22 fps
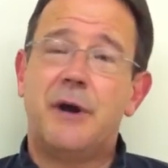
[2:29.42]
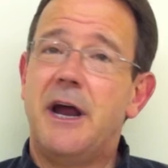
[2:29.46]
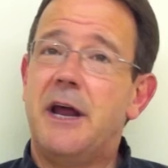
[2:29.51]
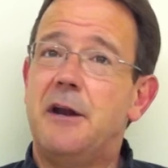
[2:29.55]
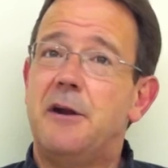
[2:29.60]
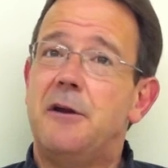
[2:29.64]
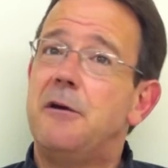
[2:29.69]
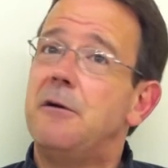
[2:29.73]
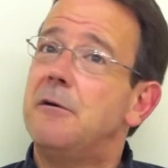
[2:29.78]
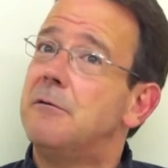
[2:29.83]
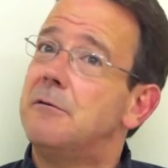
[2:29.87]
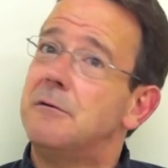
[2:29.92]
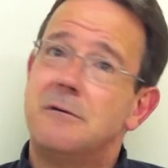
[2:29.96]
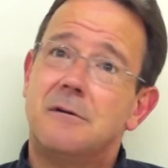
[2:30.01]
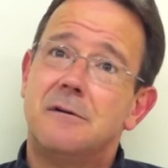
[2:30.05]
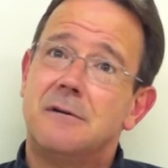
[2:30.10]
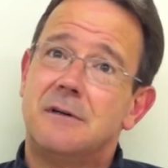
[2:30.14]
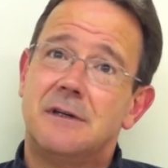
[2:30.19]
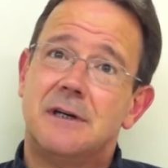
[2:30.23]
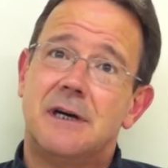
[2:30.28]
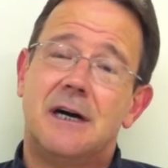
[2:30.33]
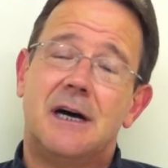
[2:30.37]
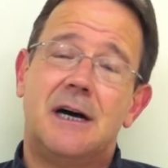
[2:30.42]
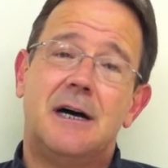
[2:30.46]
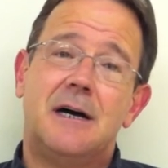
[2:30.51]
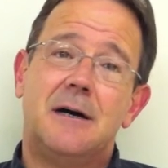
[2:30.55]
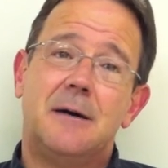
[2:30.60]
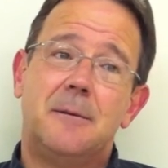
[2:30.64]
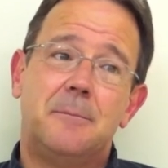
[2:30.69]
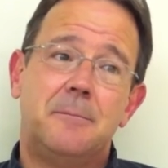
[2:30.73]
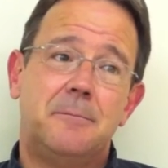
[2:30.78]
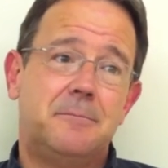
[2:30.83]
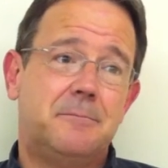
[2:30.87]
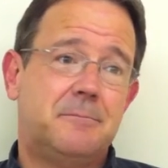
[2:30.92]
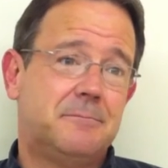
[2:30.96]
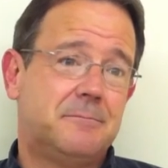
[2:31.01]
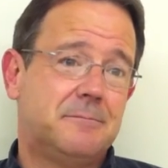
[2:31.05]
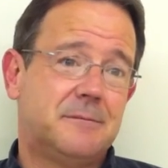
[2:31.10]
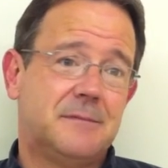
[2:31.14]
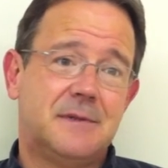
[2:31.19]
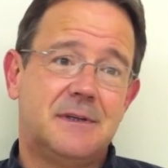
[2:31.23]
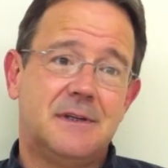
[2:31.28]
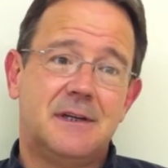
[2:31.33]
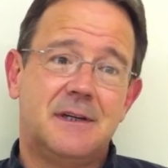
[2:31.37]
brand new.
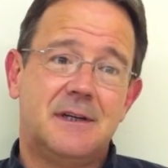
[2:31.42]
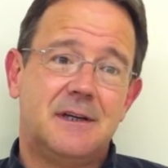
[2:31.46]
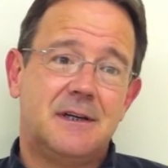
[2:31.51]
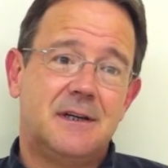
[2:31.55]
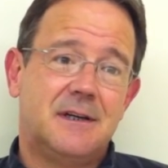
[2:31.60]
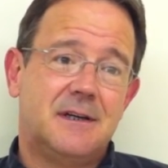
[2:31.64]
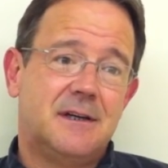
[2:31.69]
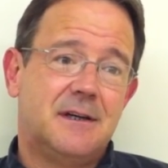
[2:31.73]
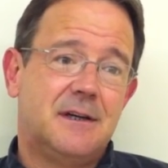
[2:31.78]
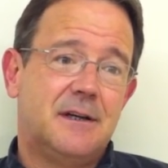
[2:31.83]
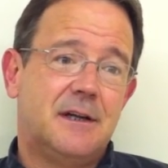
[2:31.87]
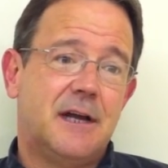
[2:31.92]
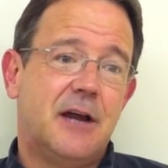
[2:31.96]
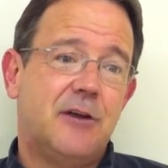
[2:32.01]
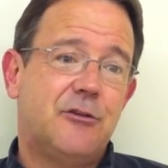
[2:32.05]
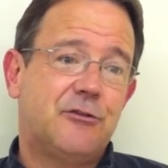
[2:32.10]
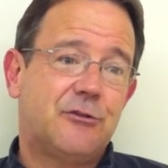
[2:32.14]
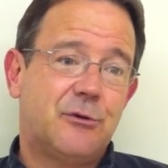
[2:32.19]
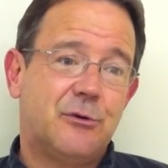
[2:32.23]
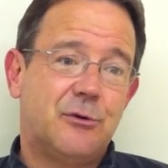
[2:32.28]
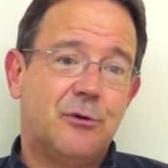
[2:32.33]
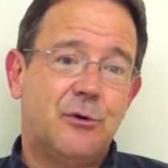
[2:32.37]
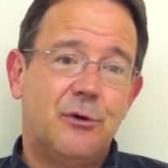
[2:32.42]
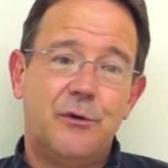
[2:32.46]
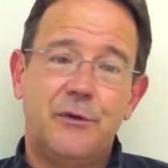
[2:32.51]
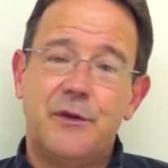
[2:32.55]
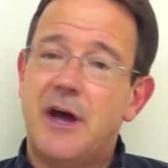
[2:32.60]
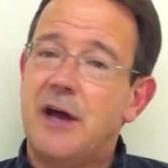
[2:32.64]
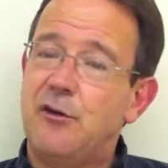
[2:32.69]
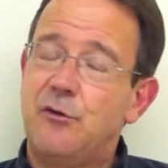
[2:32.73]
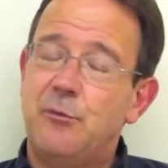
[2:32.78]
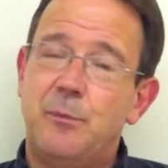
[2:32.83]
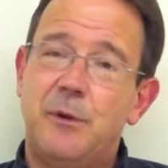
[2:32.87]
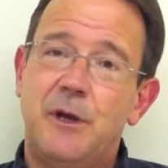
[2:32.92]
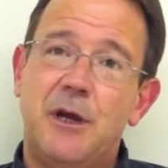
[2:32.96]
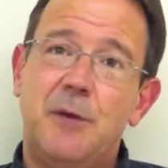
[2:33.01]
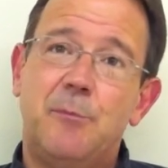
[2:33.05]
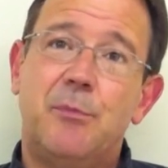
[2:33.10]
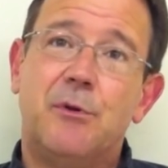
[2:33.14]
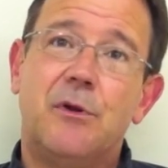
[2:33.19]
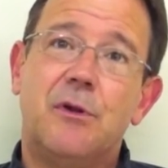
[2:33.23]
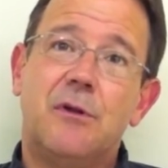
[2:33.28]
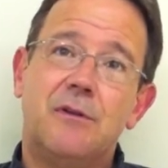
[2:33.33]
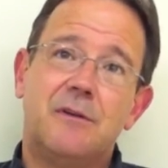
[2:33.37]
Nice school, nice
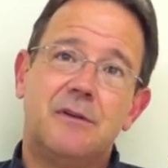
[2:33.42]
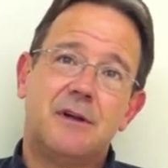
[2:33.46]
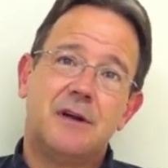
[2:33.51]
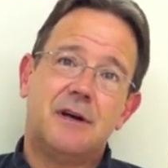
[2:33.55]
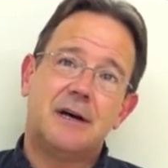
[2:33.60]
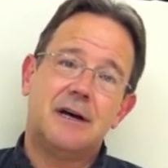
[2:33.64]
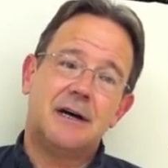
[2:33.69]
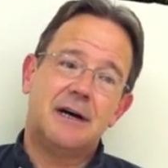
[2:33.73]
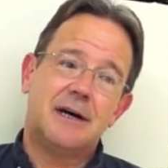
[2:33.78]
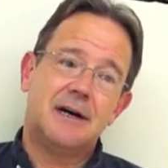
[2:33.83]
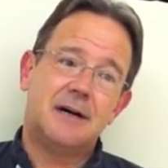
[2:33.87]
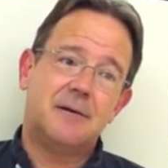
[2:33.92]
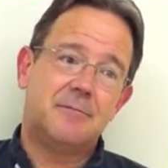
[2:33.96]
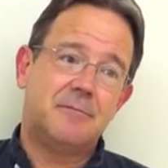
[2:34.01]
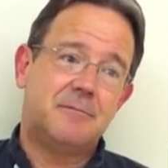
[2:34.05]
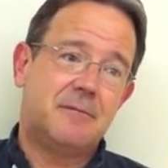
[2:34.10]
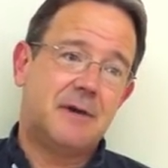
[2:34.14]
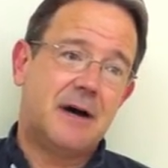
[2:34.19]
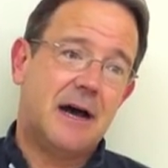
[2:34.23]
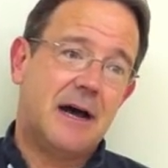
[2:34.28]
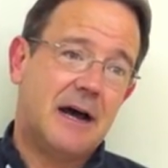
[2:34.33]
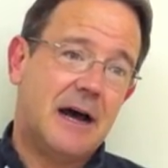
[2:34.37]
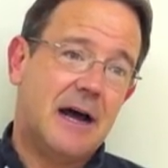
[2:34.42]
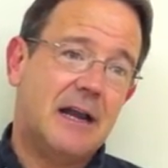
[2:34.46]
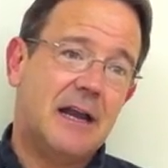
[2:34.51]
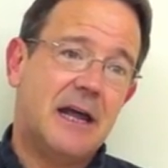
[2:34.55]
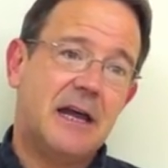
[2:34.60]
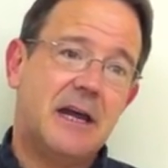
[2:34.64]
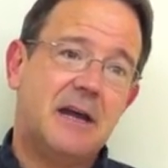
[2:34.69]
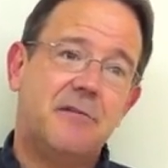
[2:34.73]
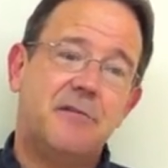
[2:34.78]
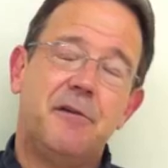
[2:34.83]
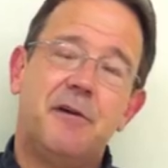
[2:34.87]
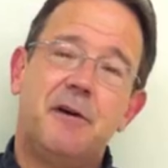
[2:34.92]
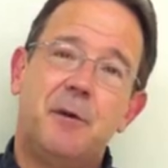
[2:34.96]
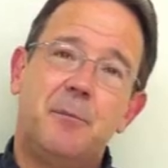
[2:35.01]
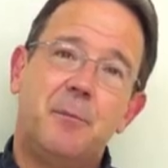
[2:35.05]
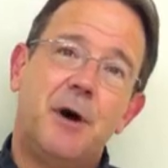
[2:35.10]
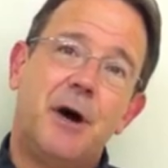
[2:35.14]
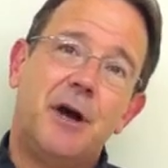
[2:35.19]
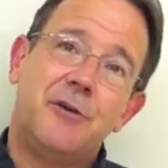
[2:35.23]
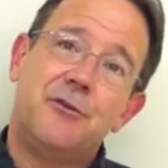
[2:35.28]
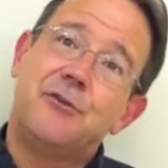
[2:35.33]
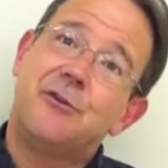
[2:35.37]
people. I like it very
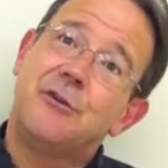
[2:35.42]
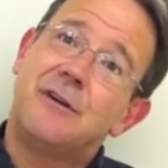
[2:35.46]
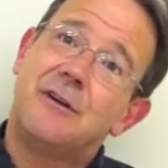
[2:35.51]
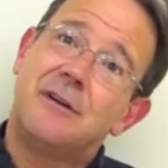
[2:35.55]
much.